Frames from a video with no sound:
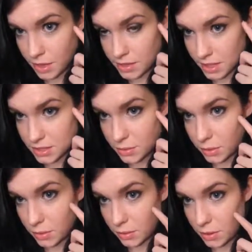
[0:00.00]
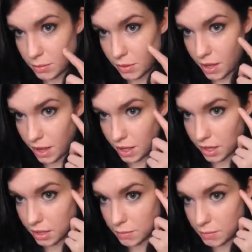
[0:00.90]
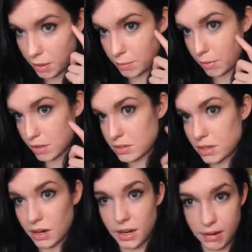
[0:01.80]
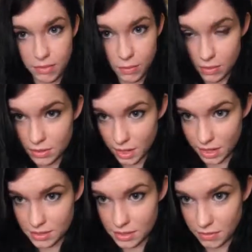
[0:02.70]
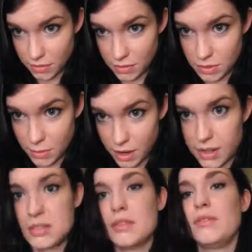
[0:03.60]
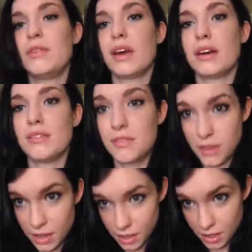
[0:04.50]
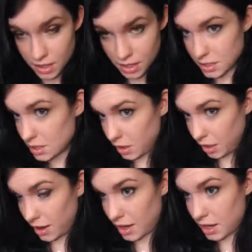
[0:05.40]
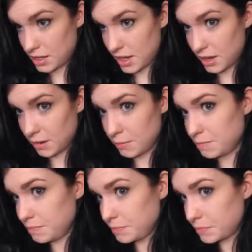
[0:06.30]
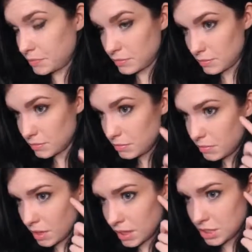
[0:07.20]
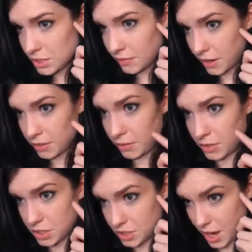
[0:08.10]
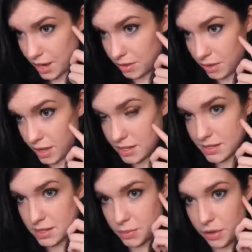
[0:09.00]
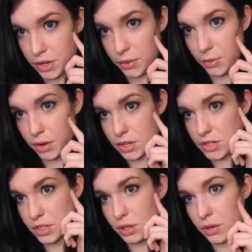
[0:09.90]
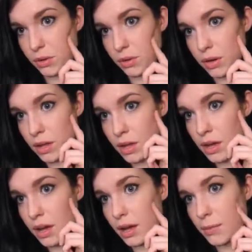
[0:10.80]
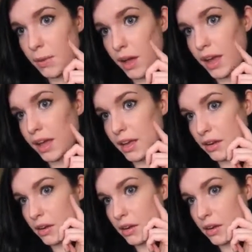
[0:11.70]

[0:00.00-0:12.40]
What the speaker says: That's where I'm going to apply my bronzer, and everyone has a different spot, so if you kind of tilt your head down and just find where the shadow lies, that's where you want to apply it